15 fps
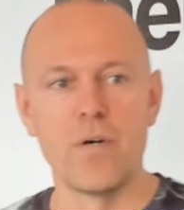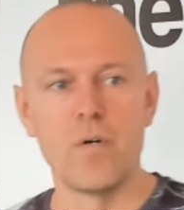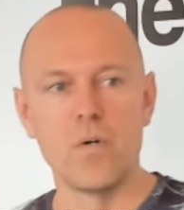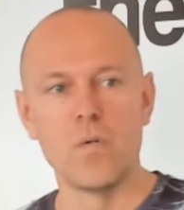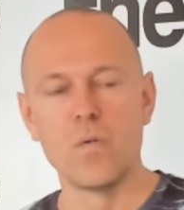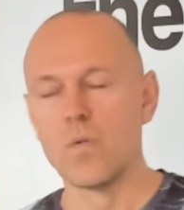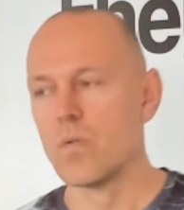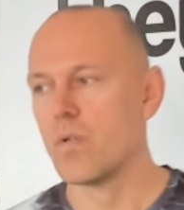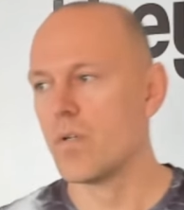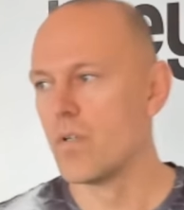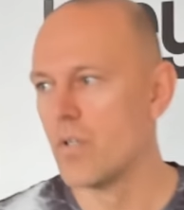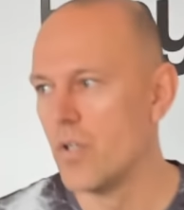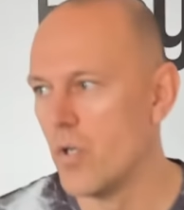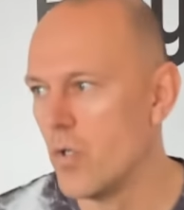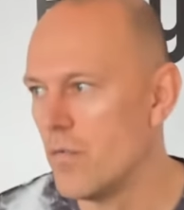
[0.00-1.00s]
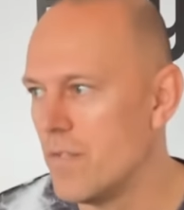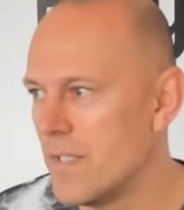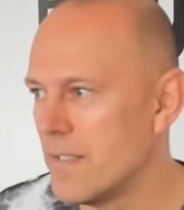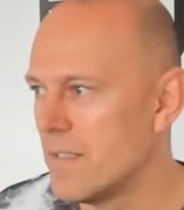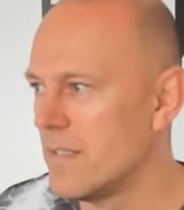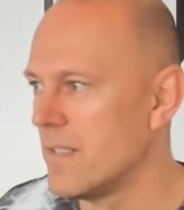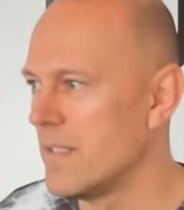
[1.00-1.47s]
whole
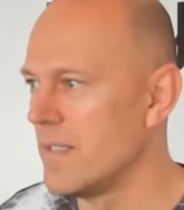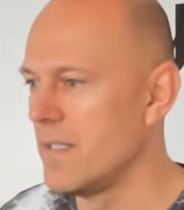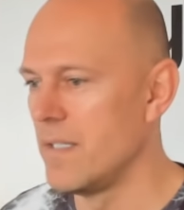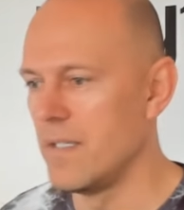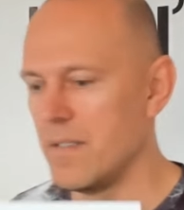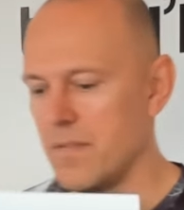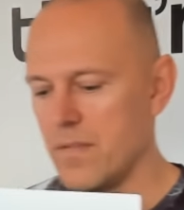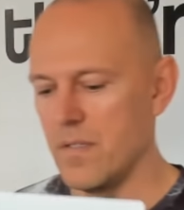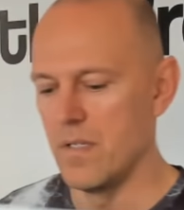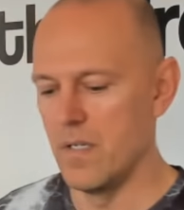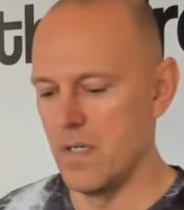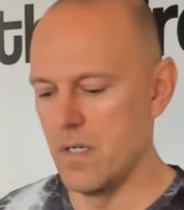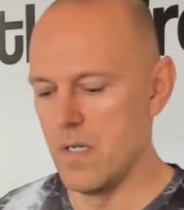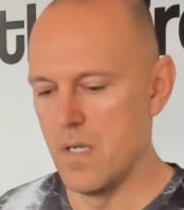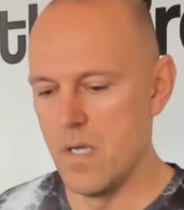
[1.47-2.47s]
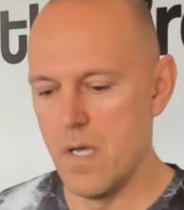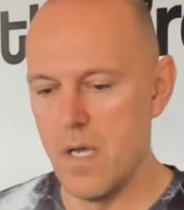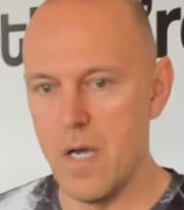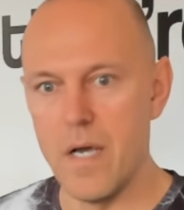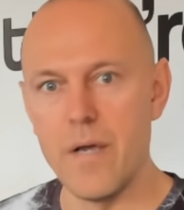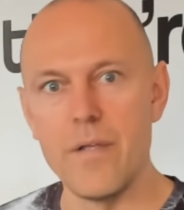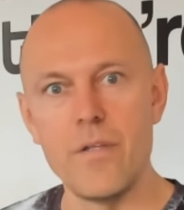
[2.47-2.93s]
COVID, I
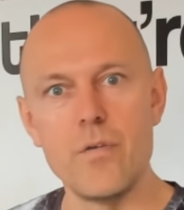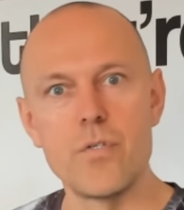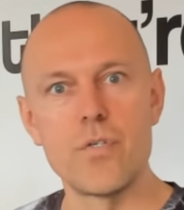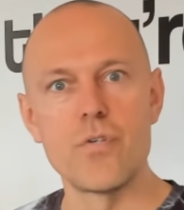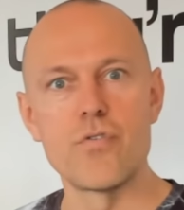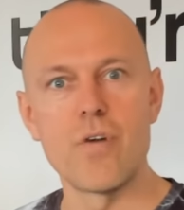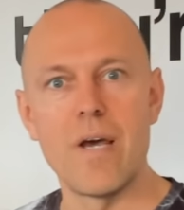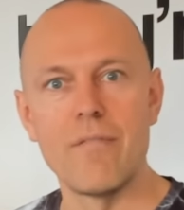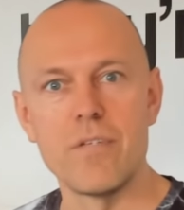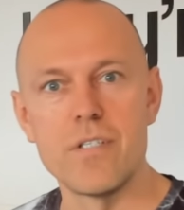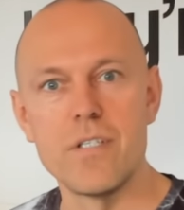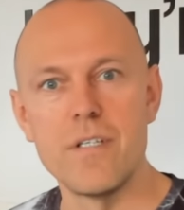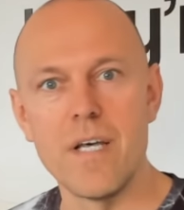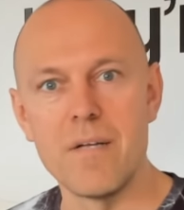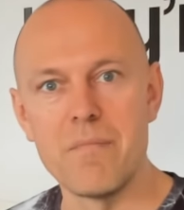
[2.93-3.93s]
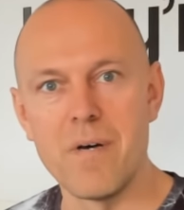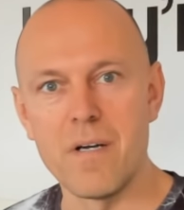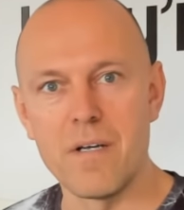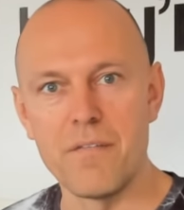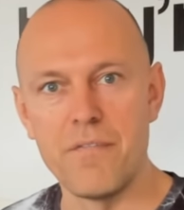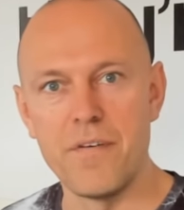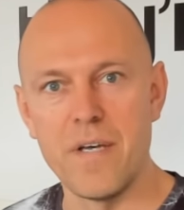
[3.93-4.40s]
I used to travel to Denmark
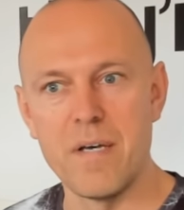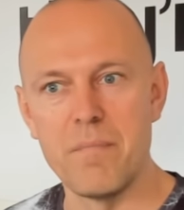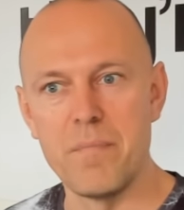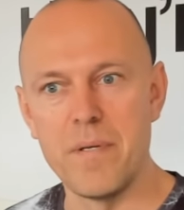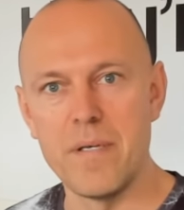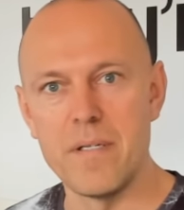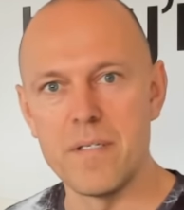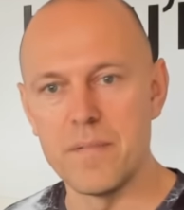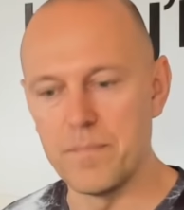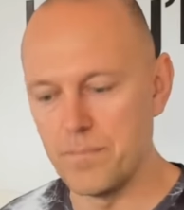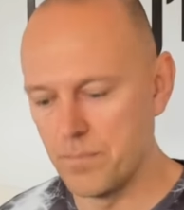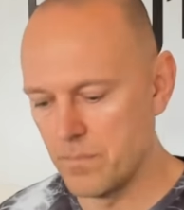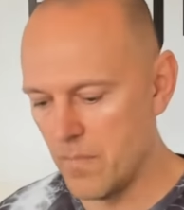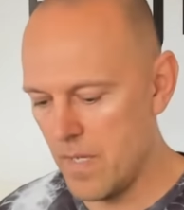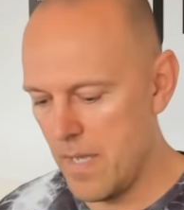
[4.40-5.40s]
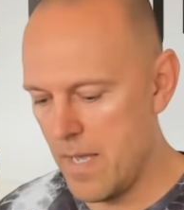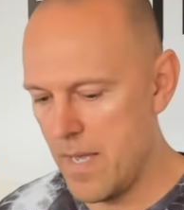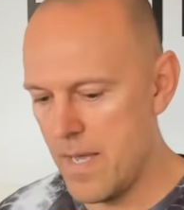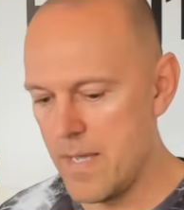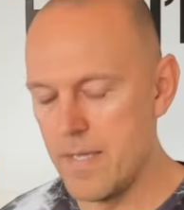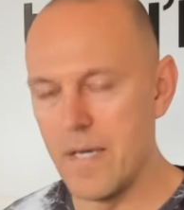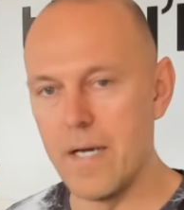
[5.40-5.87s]
a fair bit,
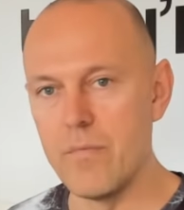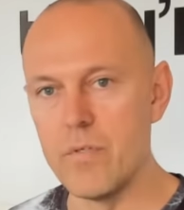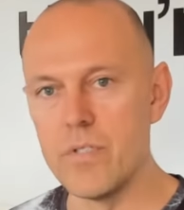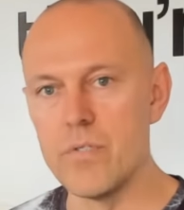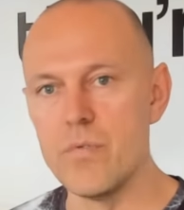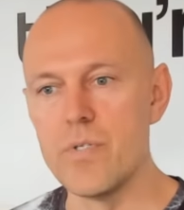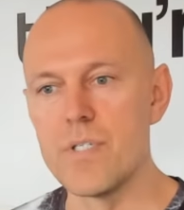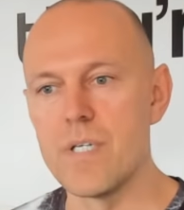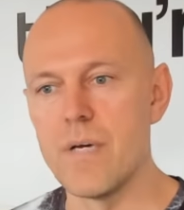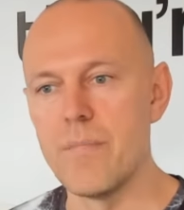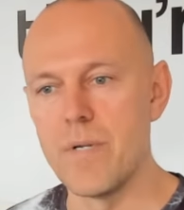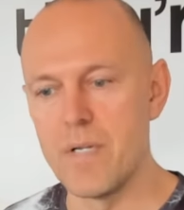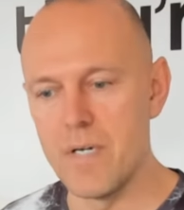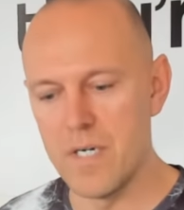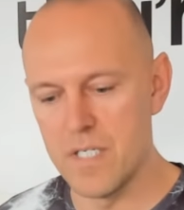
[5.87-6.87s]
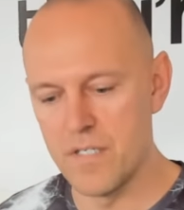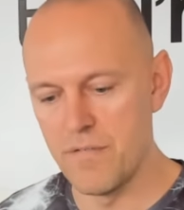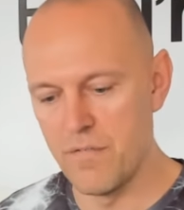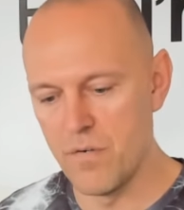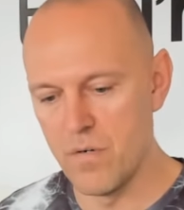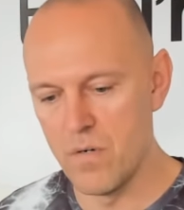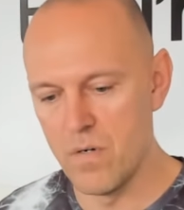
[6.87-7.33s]
and I would do seminars
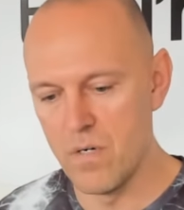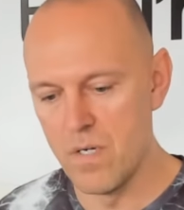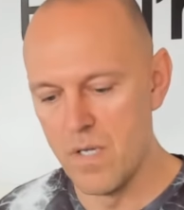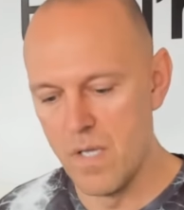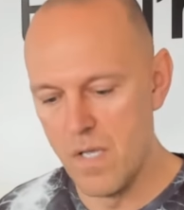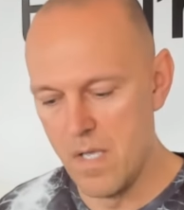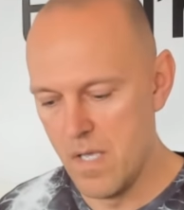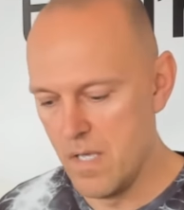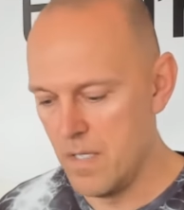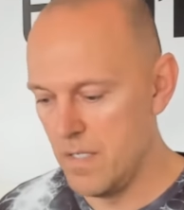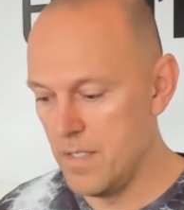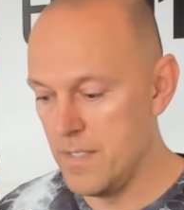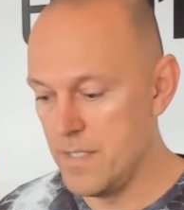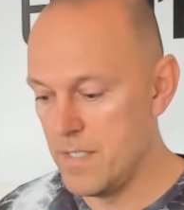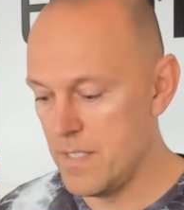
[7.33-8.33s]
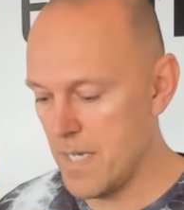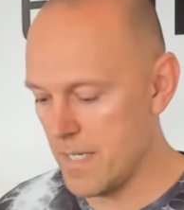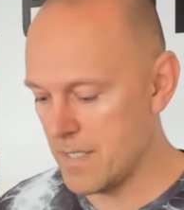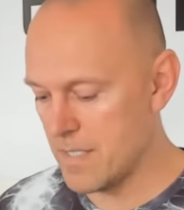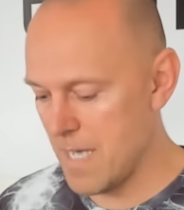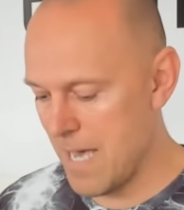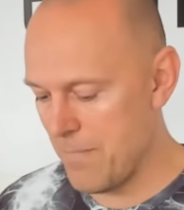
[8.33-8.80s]
for E T
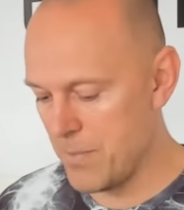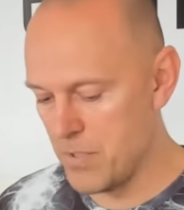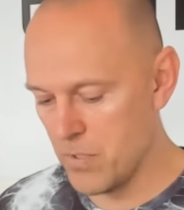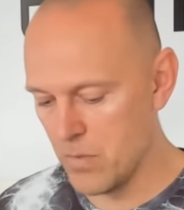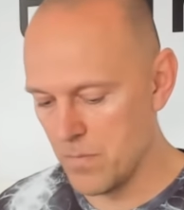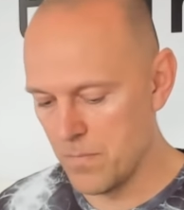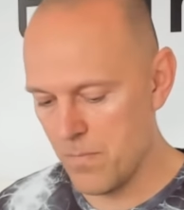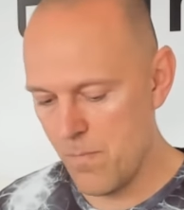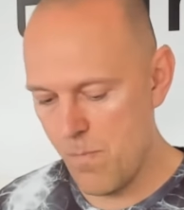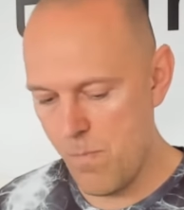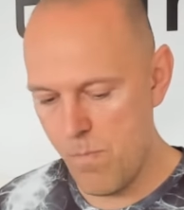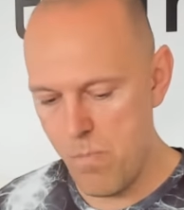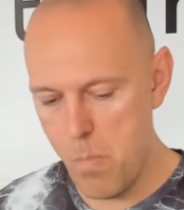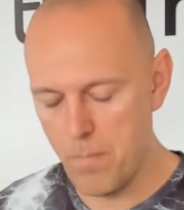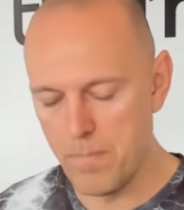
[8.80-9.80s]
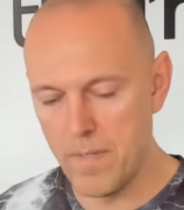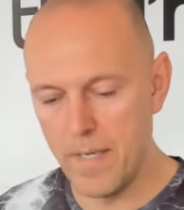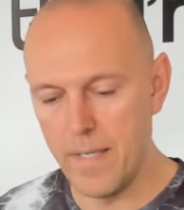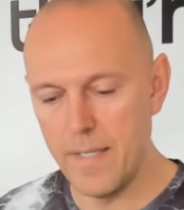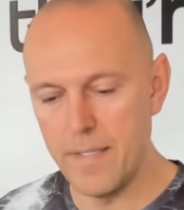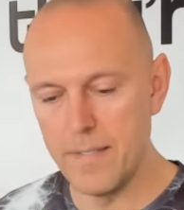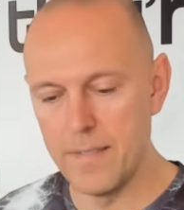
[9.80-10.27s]
X Capital.
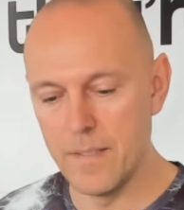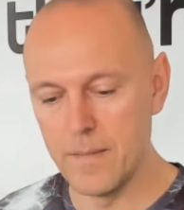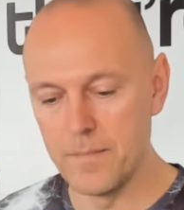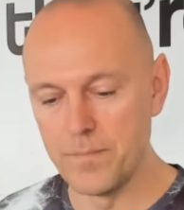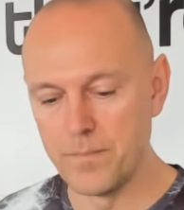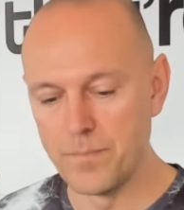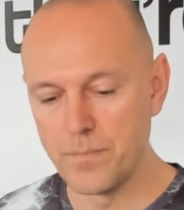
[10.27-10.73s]
And um,